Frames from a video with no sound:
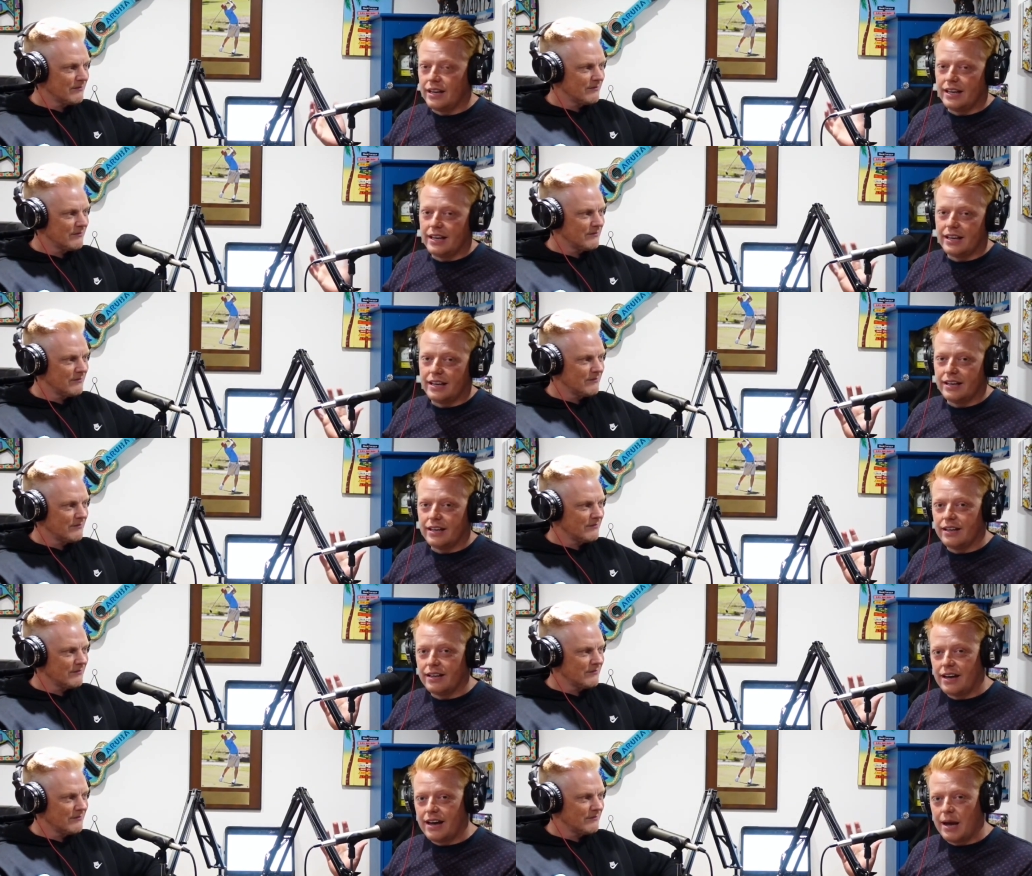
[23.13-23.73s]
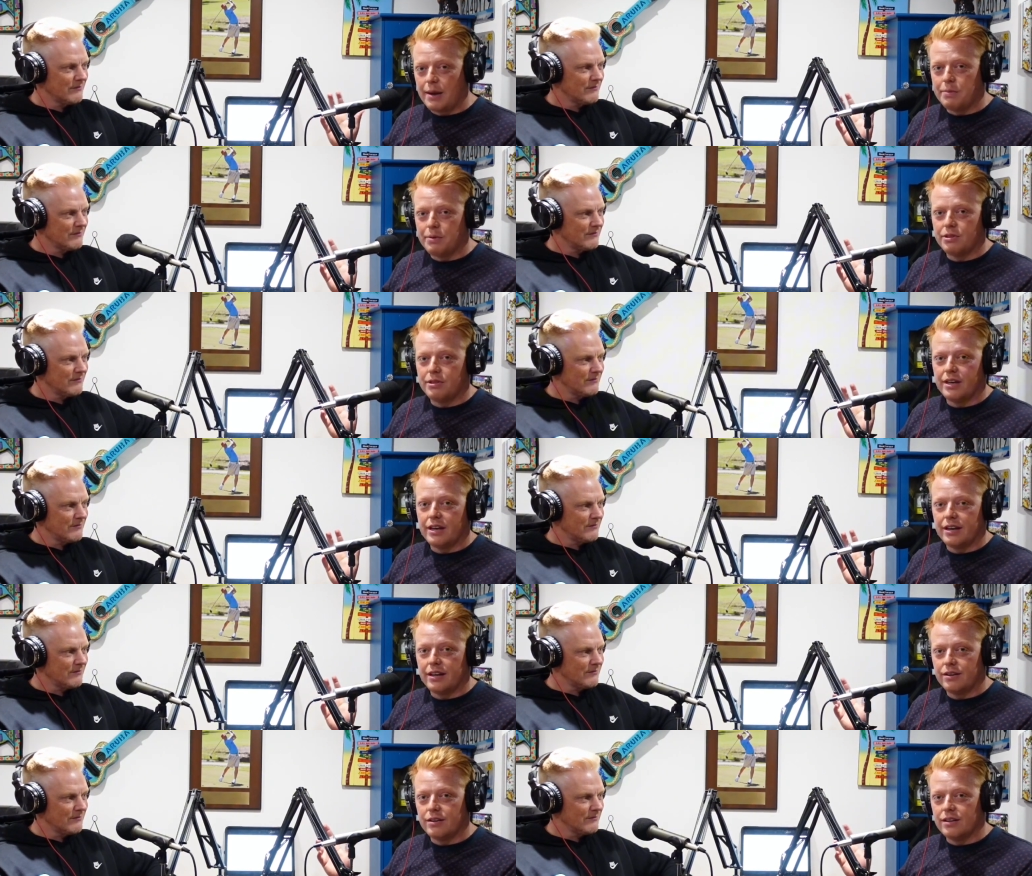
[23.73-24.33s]
Speaker 1: like a
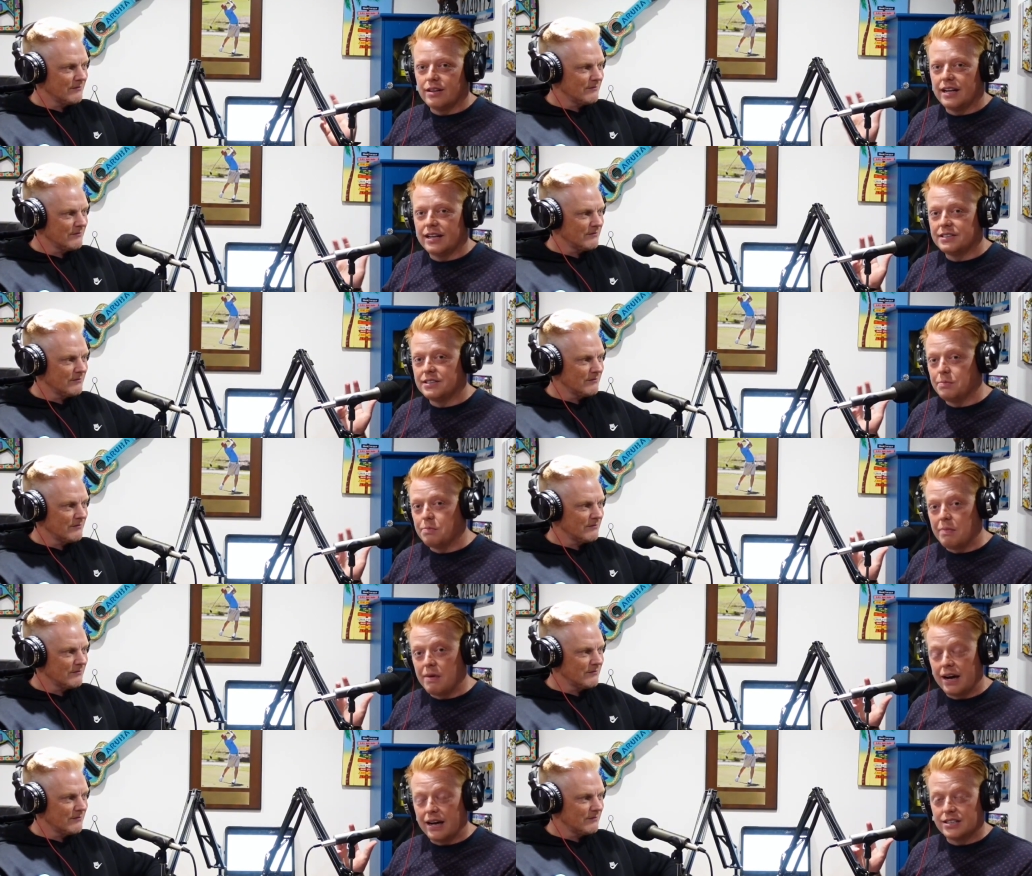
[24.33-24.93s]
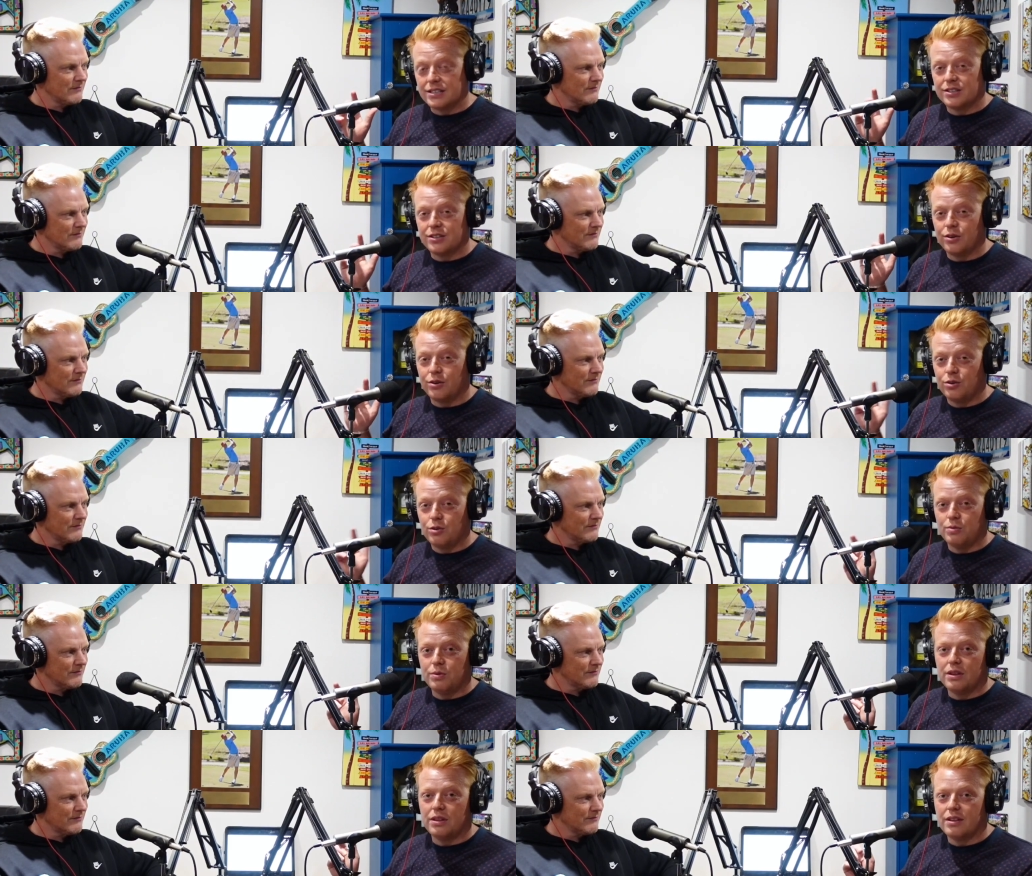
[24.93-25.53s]
hypothetical that's a match who
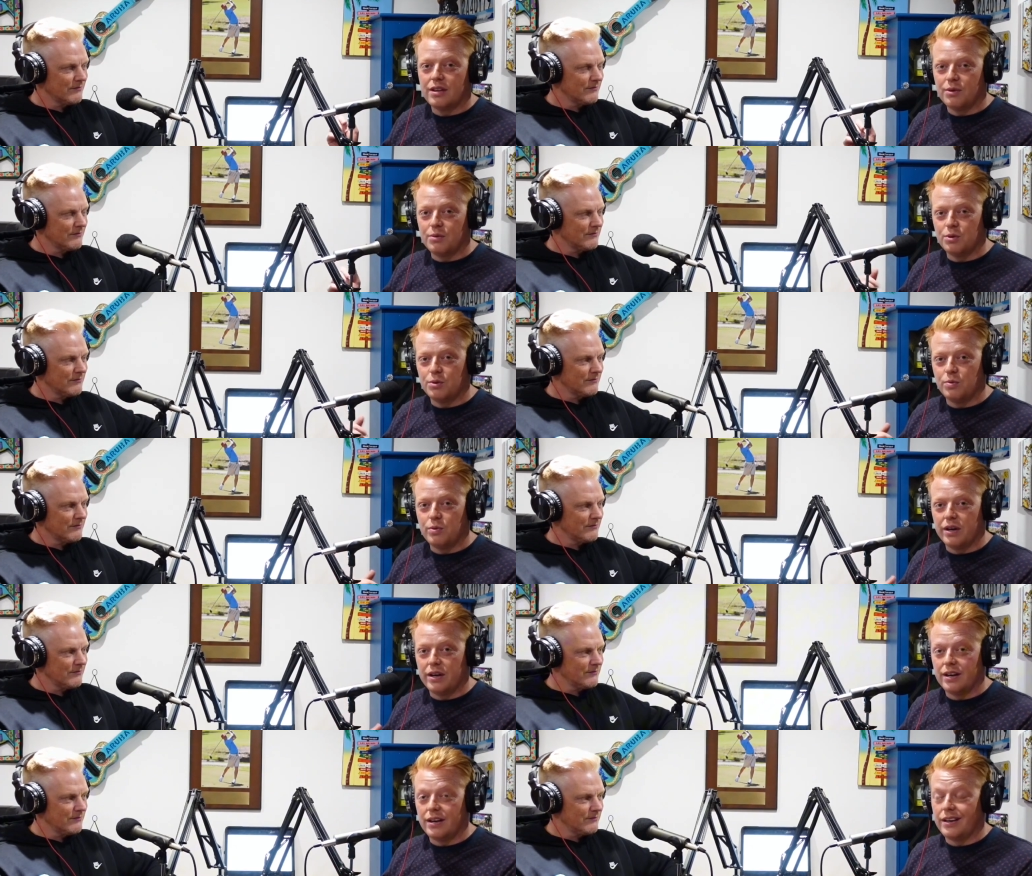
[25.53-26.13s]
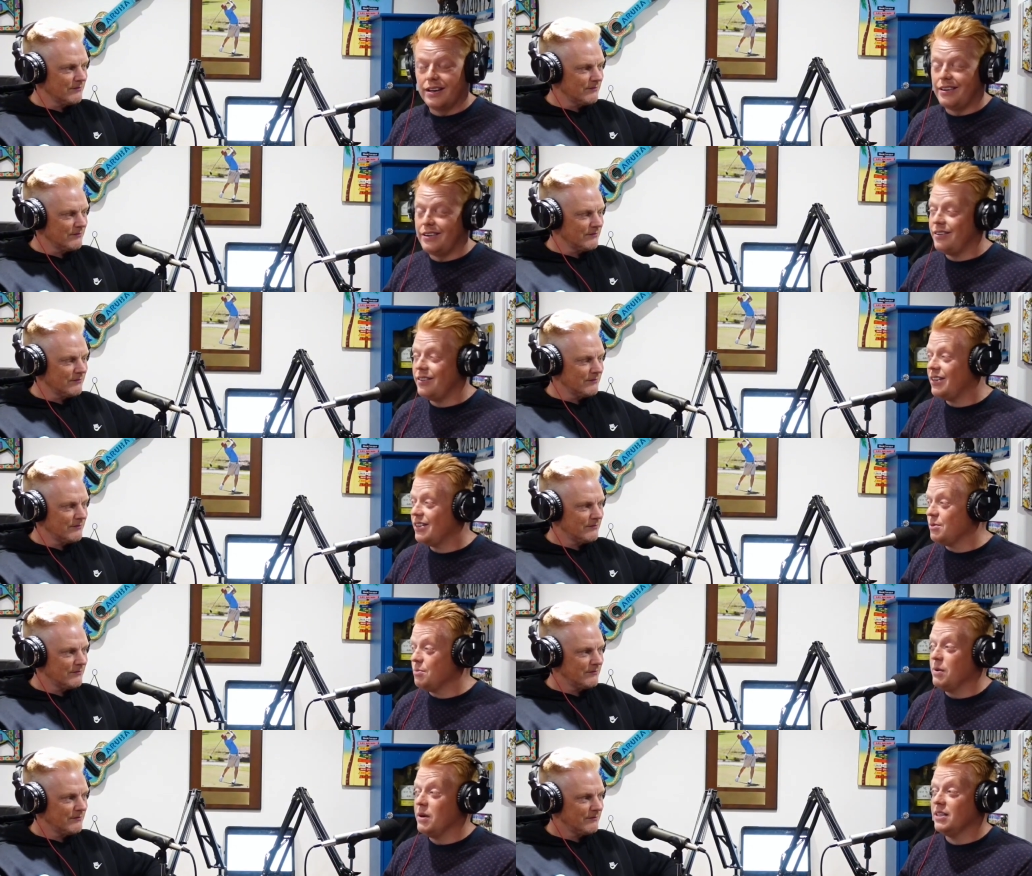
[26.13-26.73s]
we think would win and here
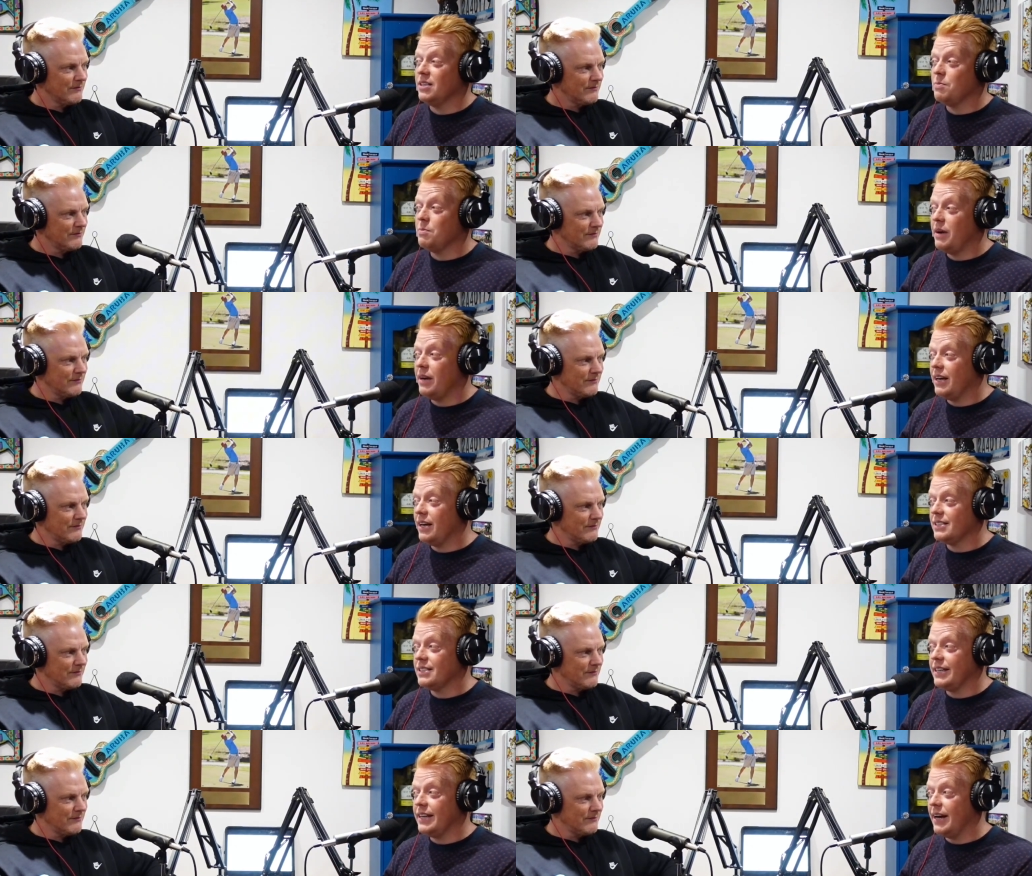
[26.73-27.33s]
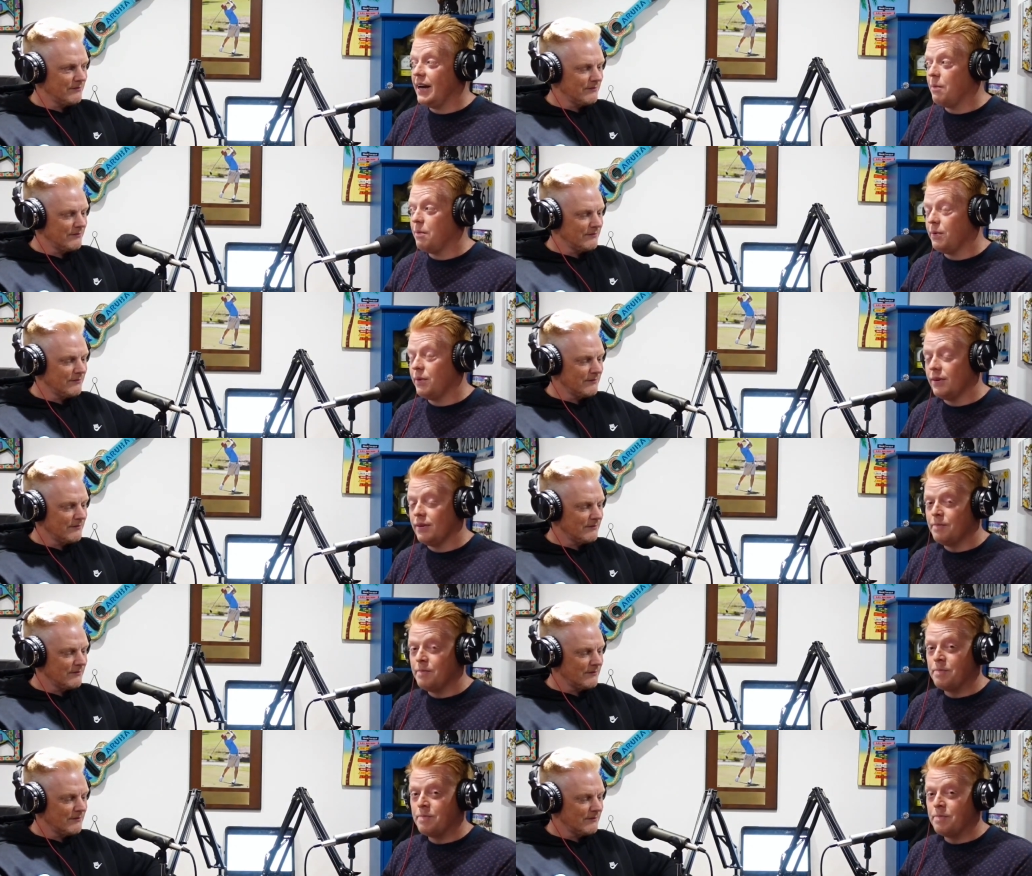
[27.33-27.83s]
this match might actually happen